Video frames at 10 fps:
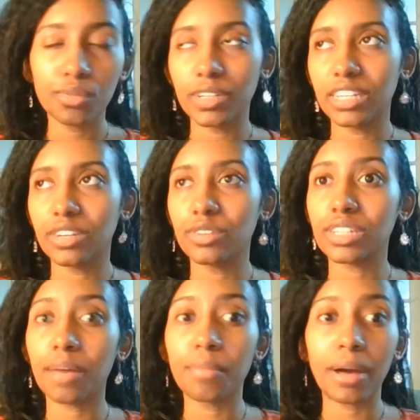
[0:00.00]
videos
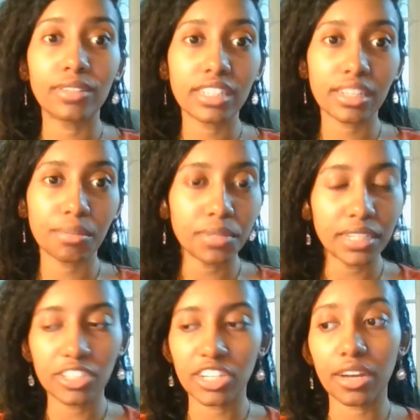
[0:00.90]
about skin
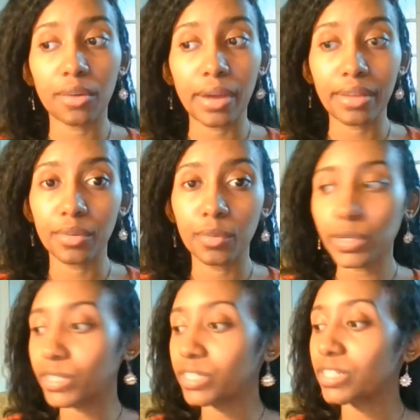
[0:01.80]
bleaching around the
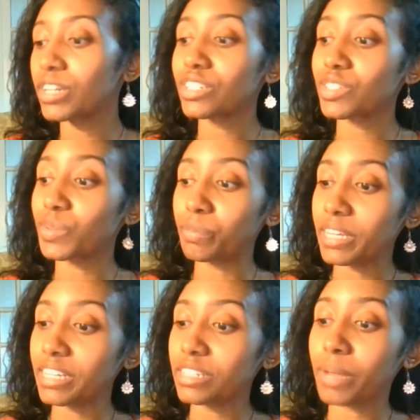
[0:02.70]
world. So it
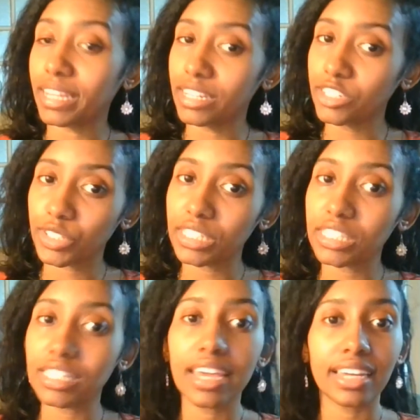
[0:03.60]
piqued my
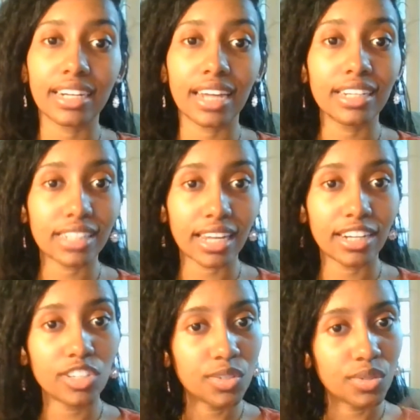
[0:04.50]
interest and I
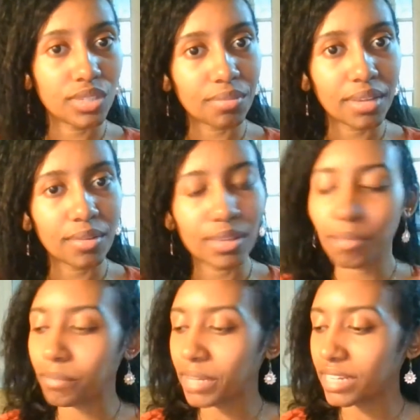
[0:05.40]
decided to do something with
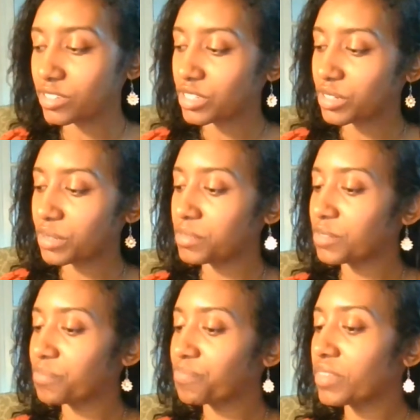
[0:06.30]
my manuscript.
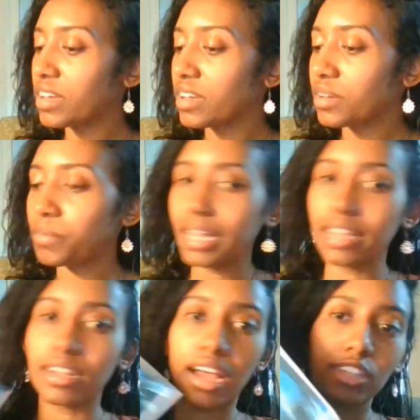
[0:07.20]

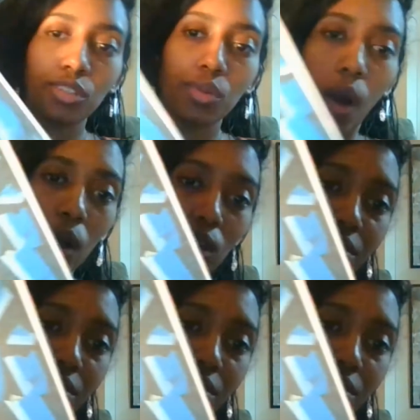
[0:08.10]
But I do all